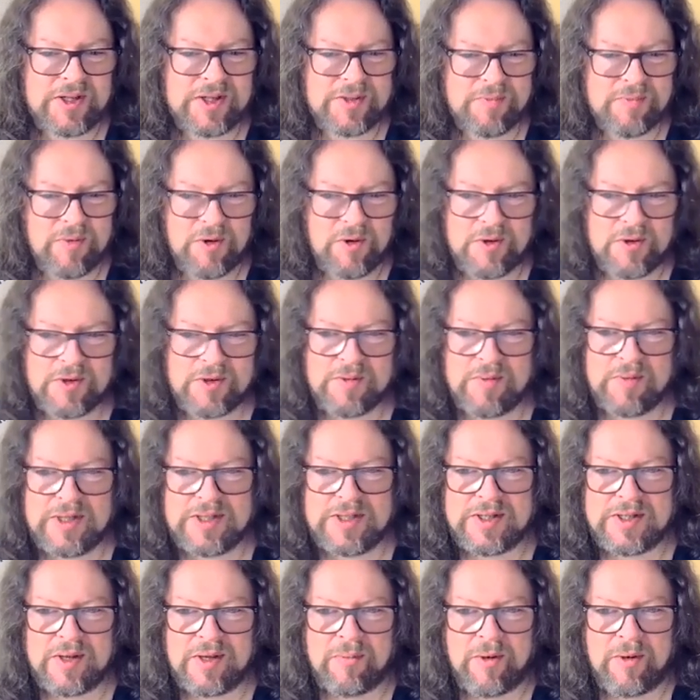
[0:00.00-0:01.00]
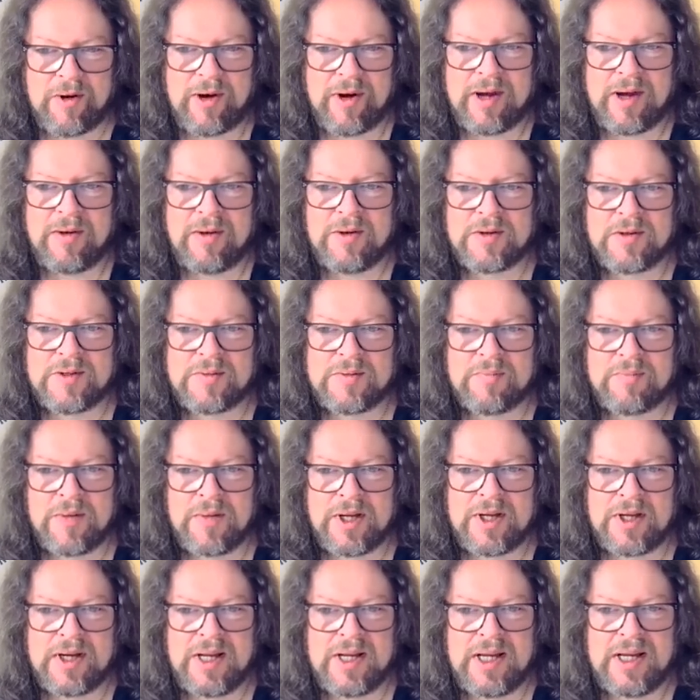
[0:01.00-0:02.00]
transports me somewhere else.
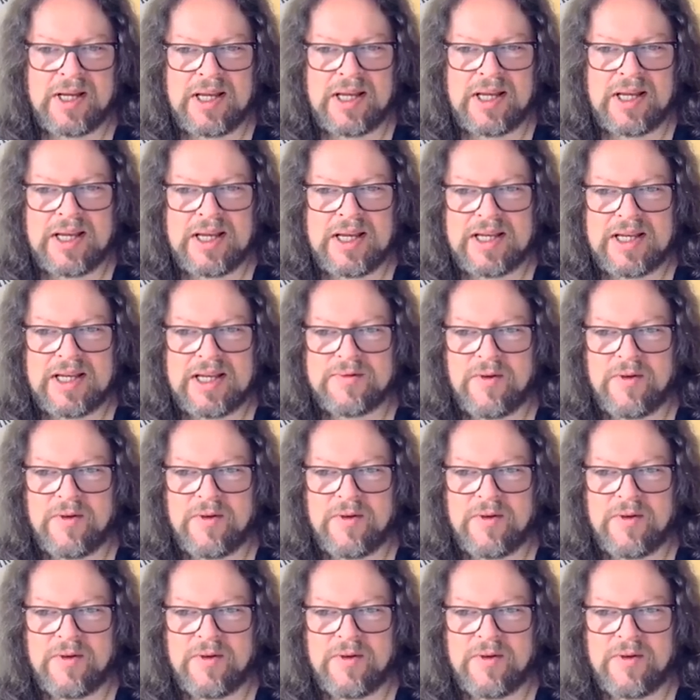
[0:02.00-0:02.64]
But as